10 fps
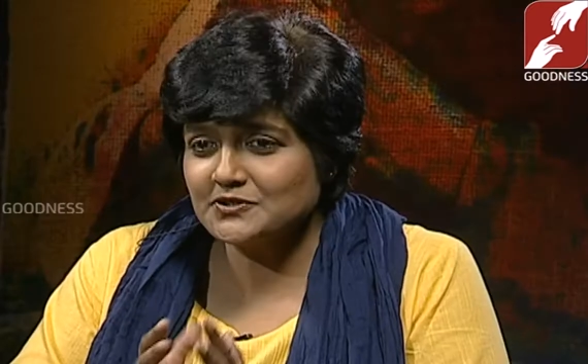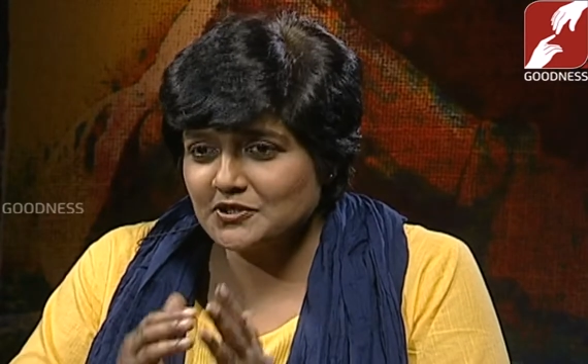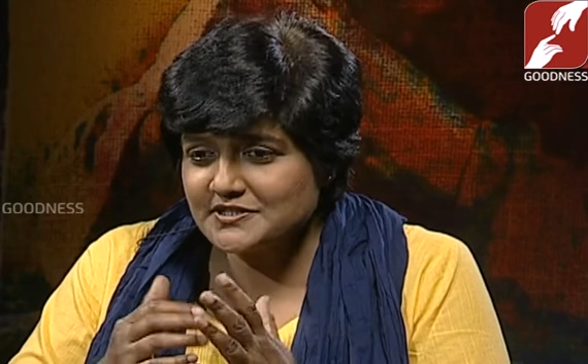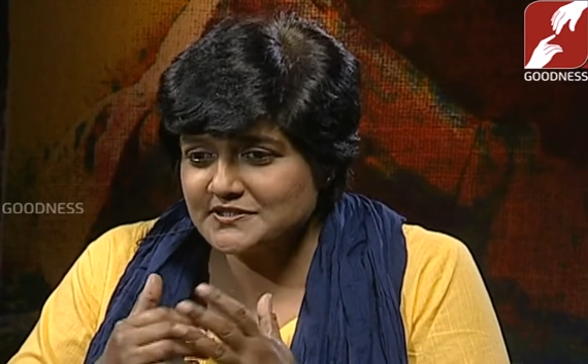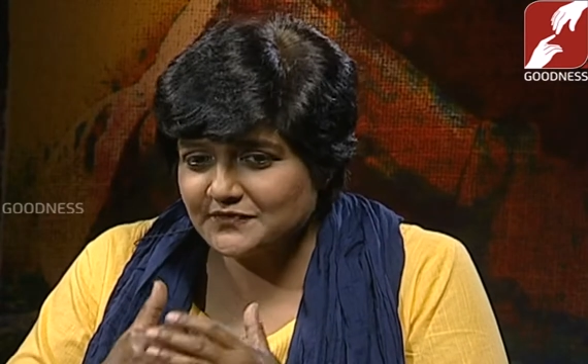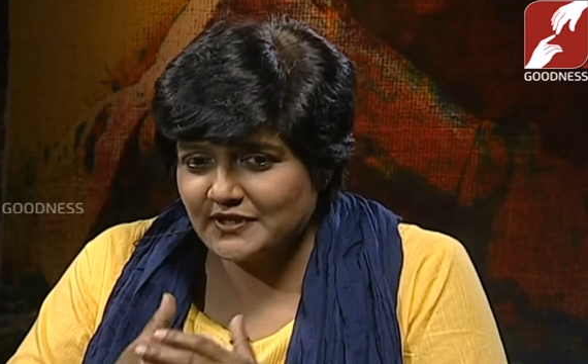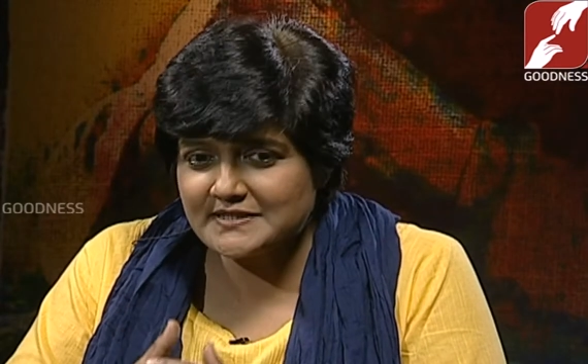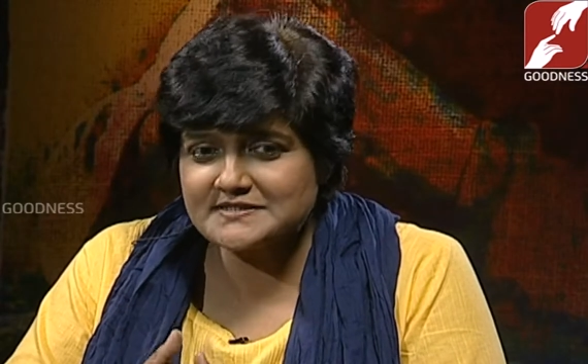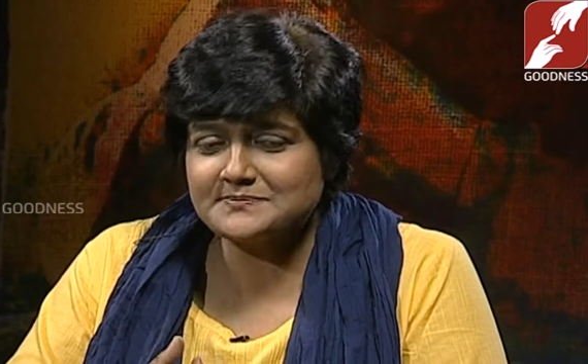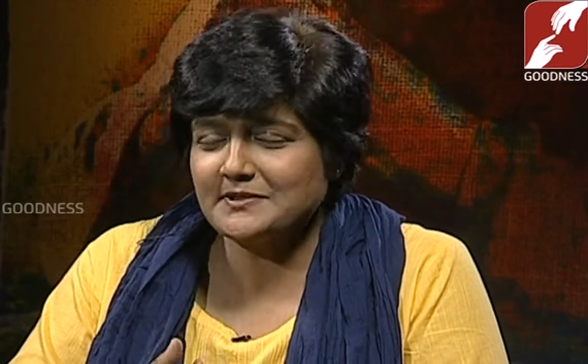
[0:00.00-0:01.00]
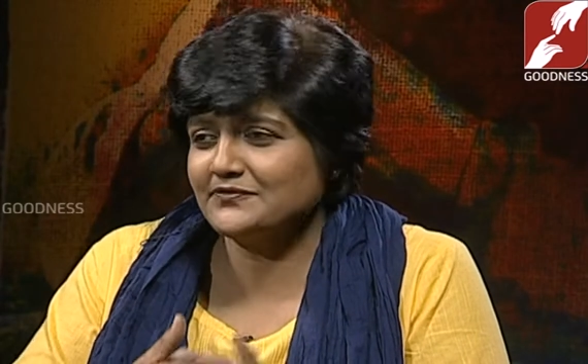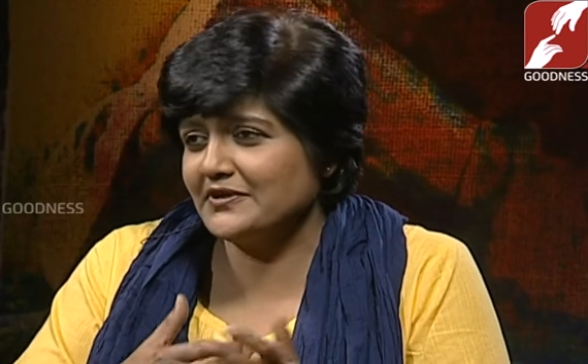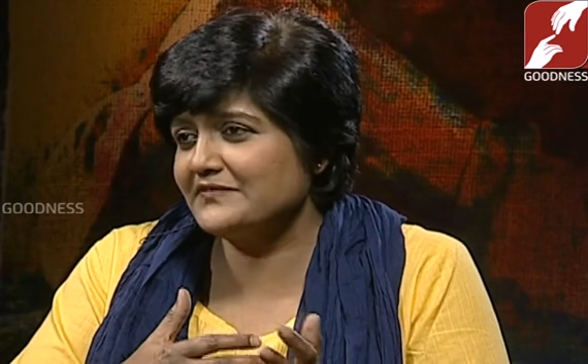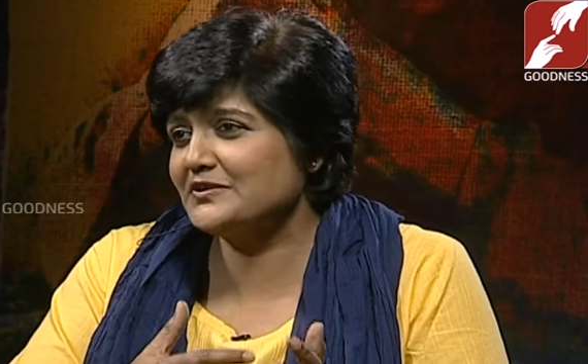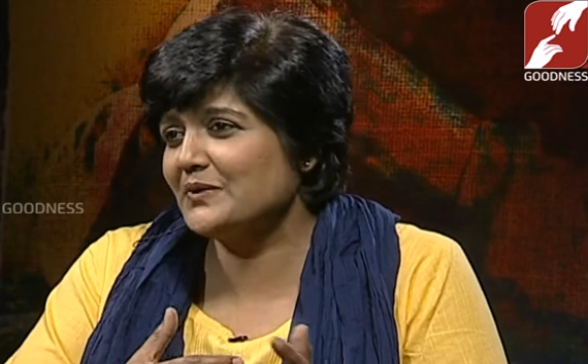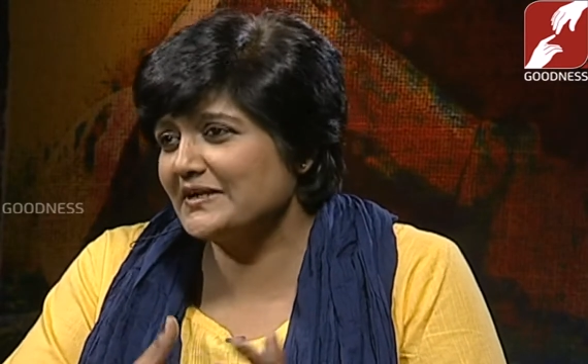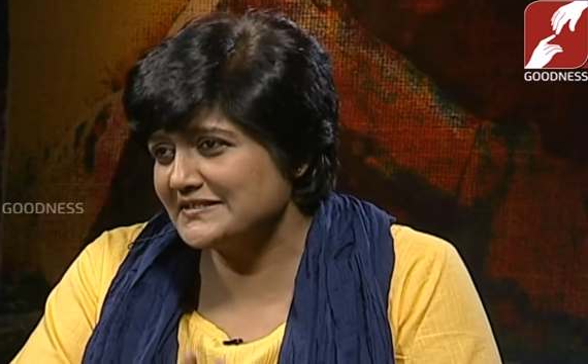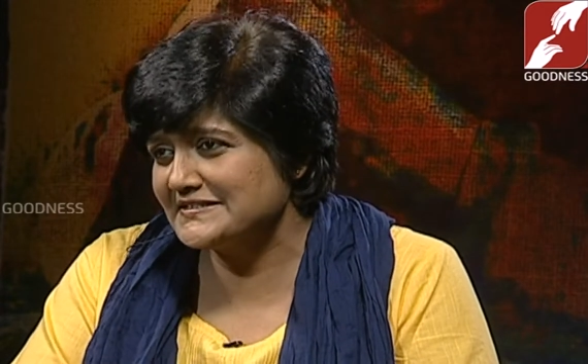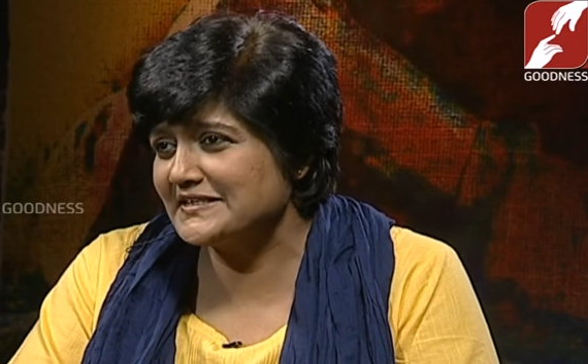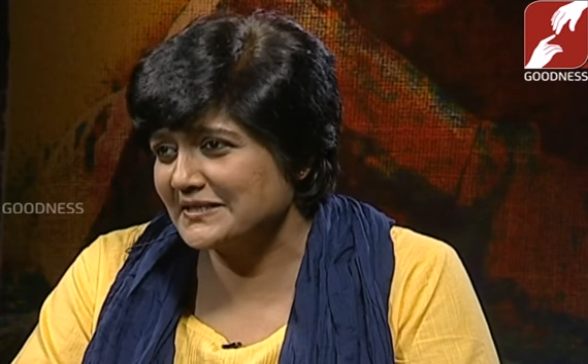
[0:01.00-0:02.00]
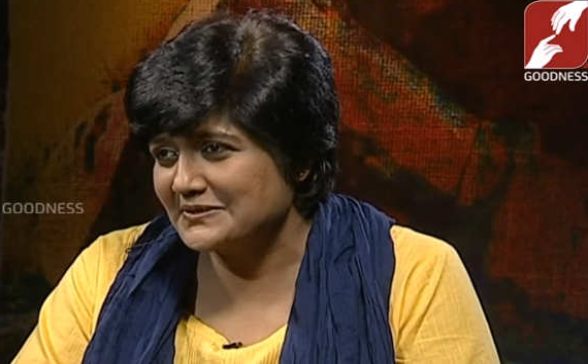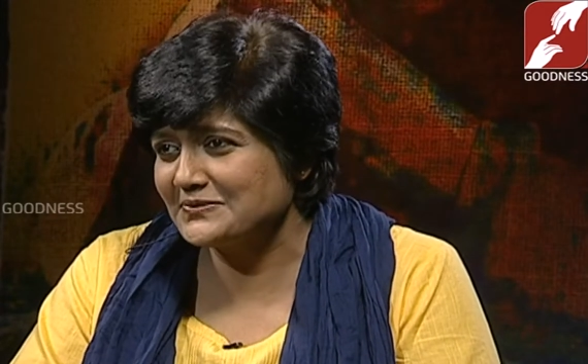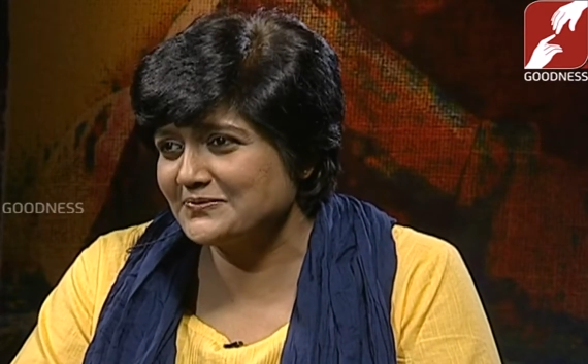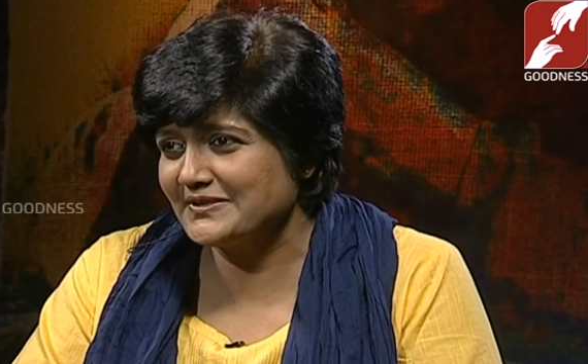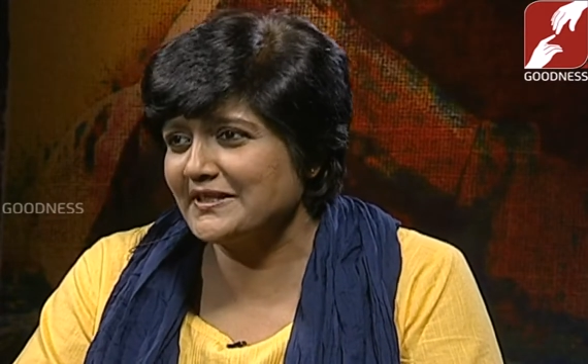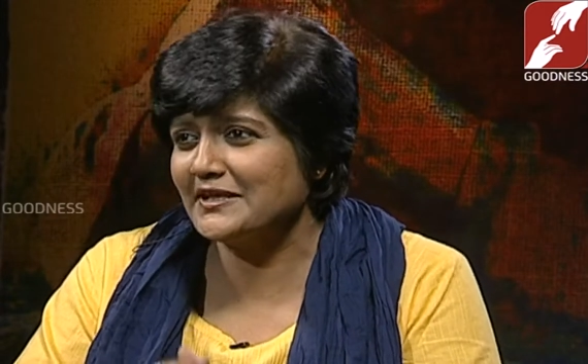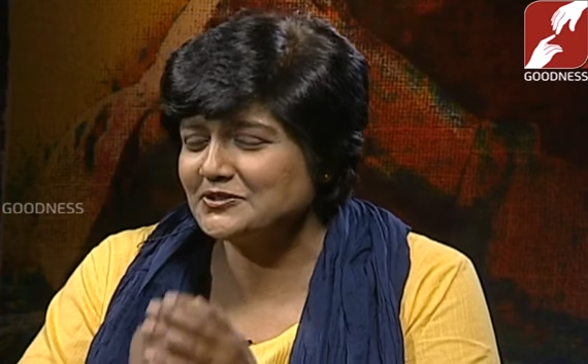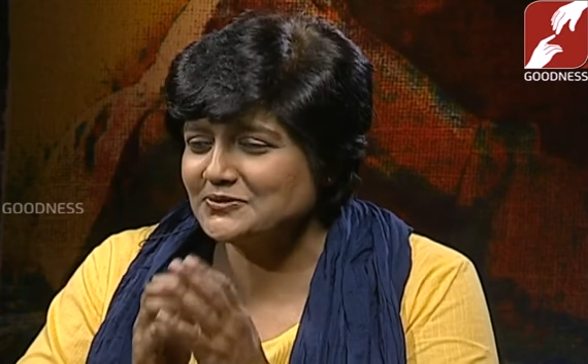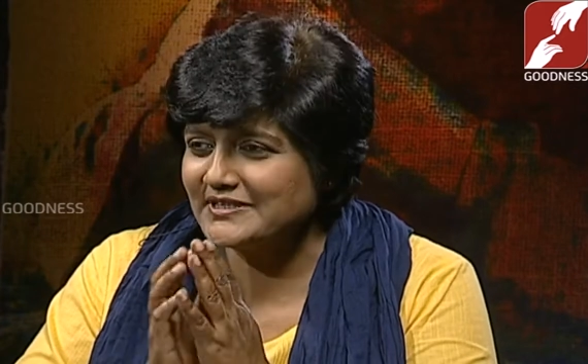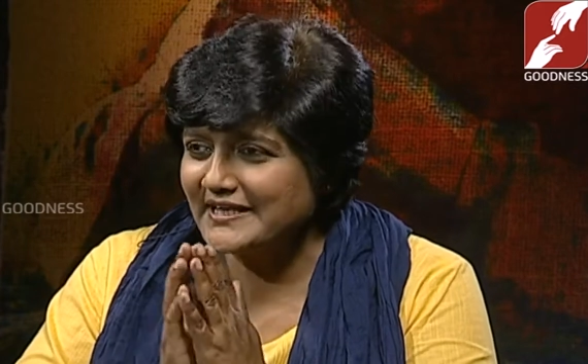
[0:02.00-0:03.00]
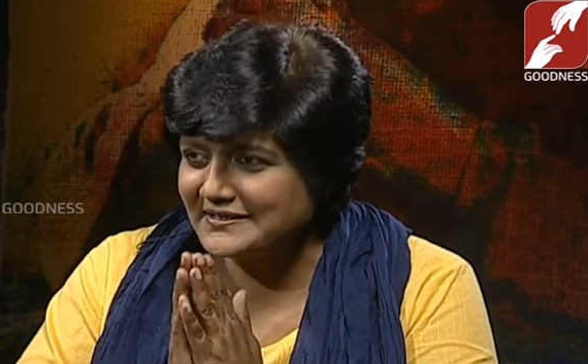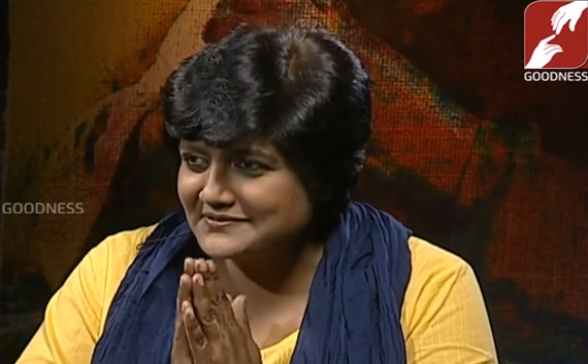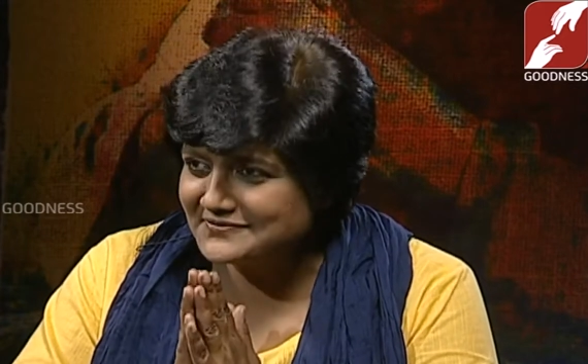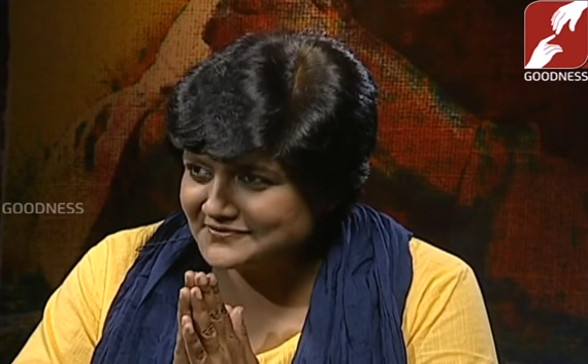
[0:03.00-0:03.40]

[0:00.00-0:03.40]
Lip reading: not just for us, but for everyone listening. We thank you again.